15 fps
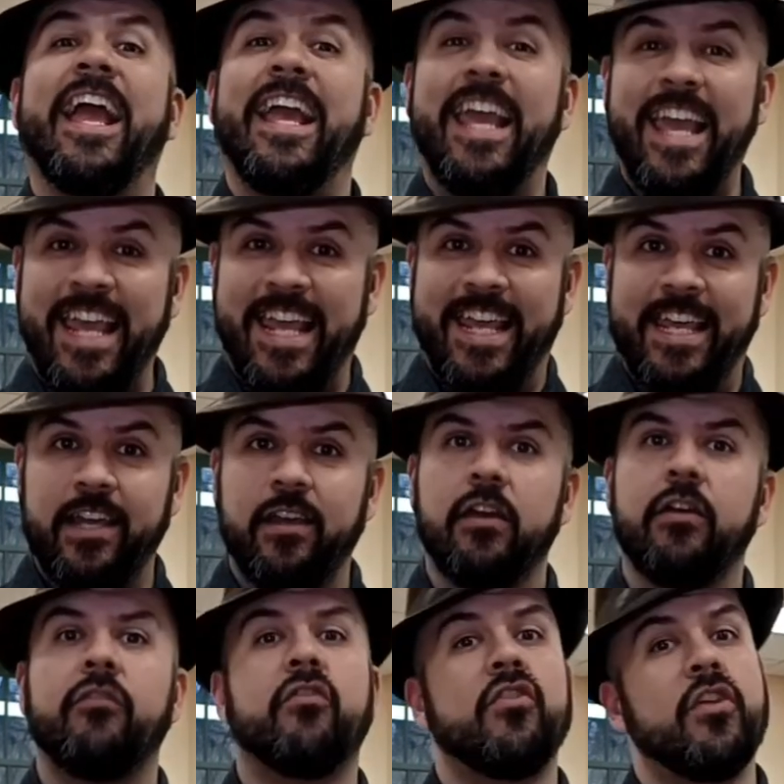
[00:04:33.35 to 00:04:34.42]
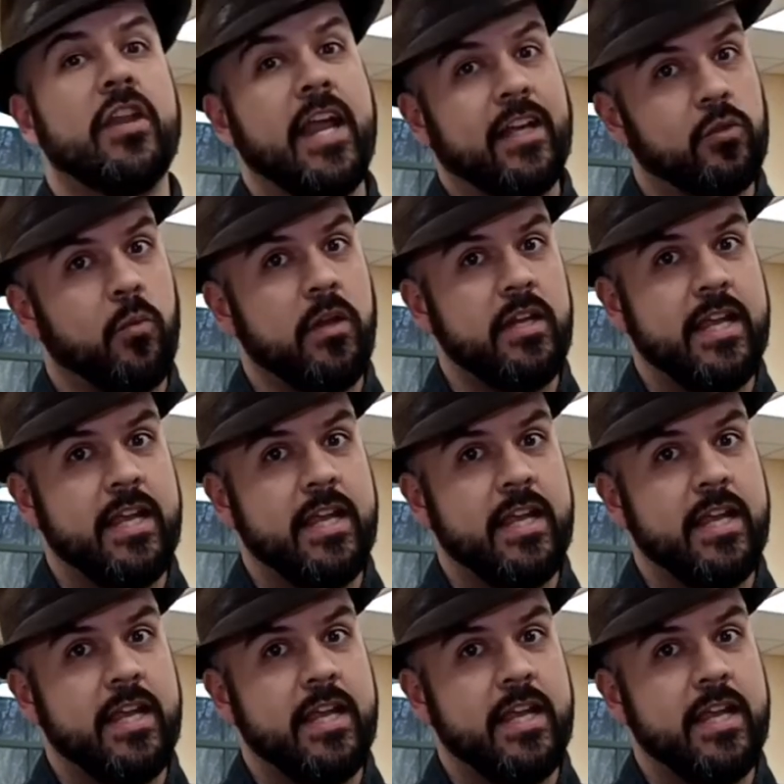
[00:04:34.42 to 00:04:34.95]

E, for the next one